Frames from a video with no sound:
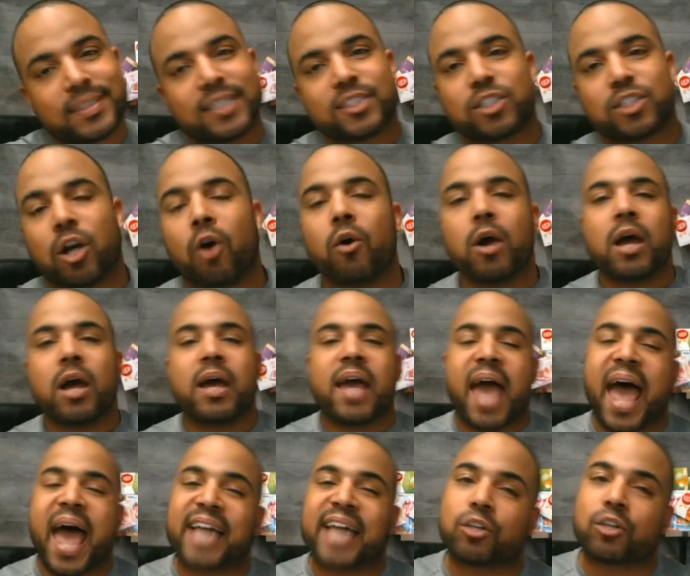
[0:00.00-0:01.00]
So
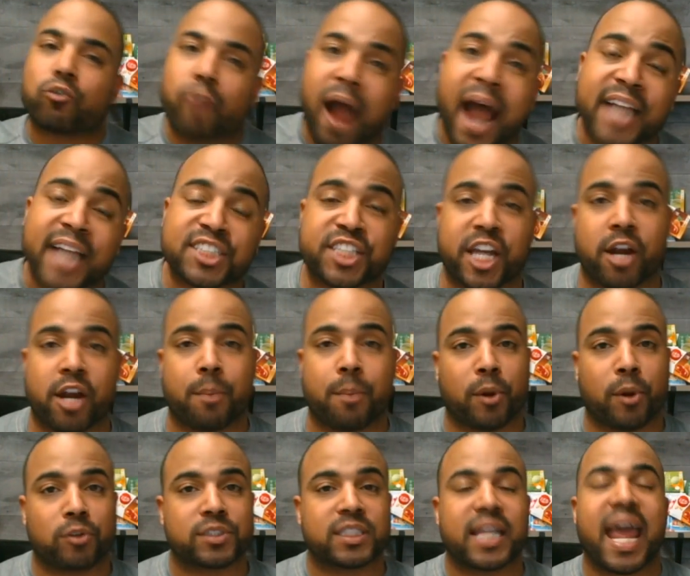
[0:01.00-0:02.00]
as a rideshare
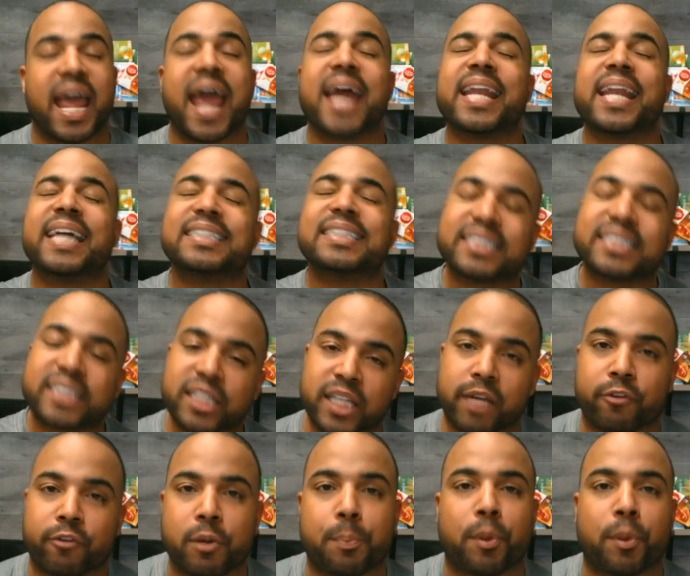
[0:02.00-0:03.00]
person and as a
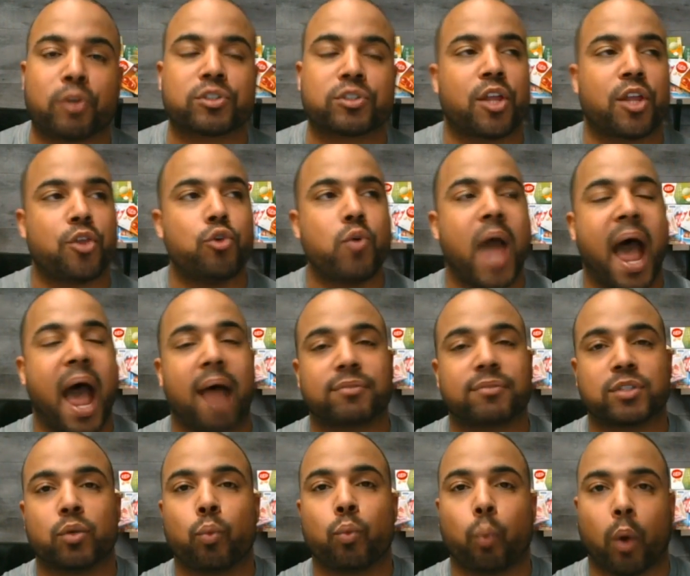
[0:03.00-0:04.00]
delivery person, you have
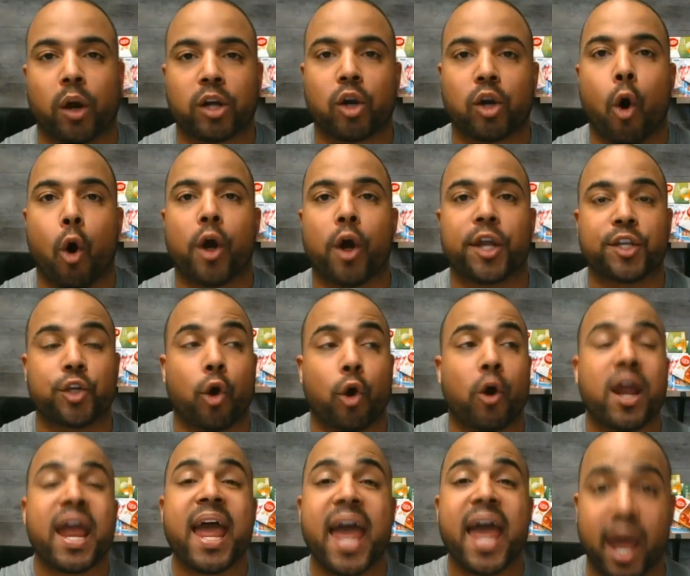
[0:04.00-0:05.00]
to work on your
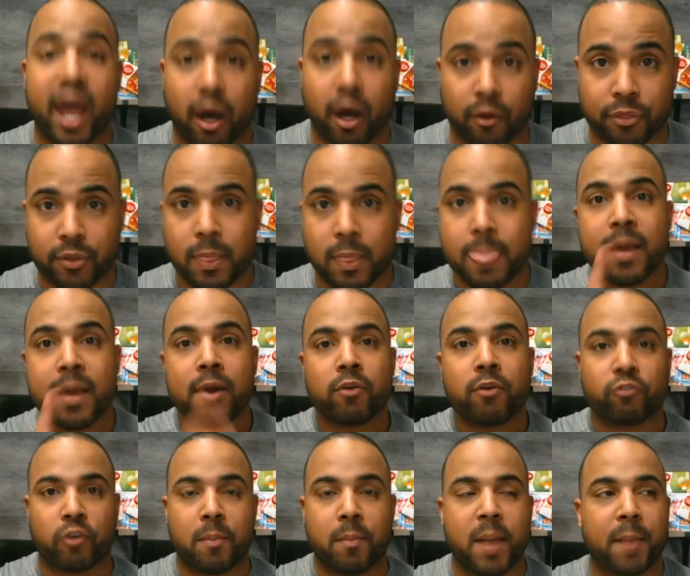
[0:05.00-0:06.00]
health.
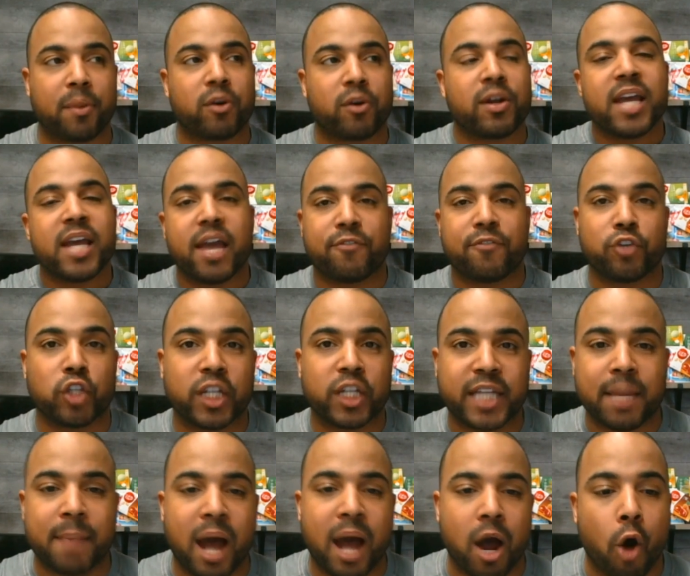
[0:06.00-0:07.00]
Remember, if you look
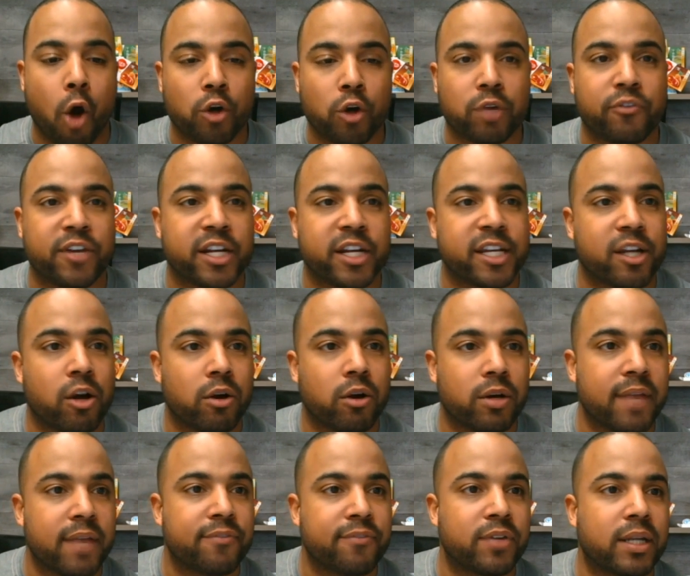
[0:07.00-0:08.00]
at my older video,
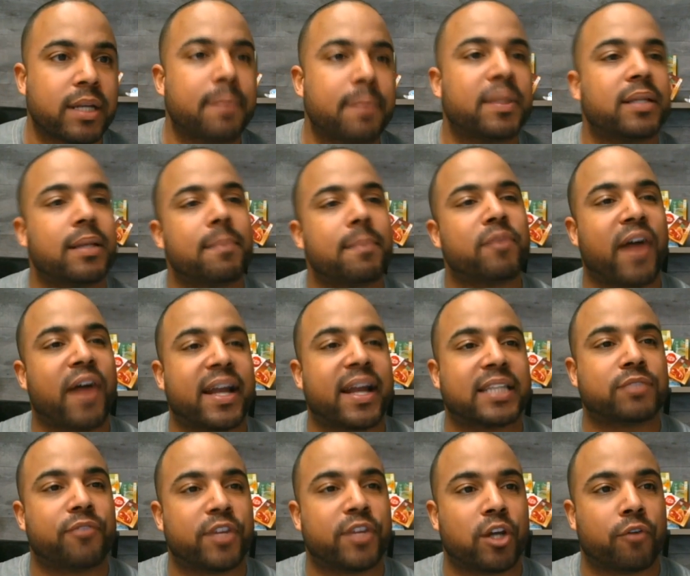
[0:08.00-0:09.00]
let me find
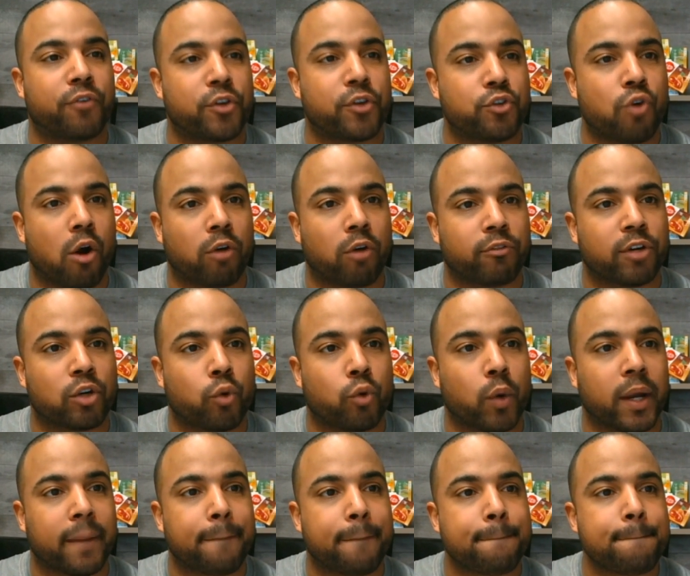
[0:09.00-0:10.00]
this video for you all real quick.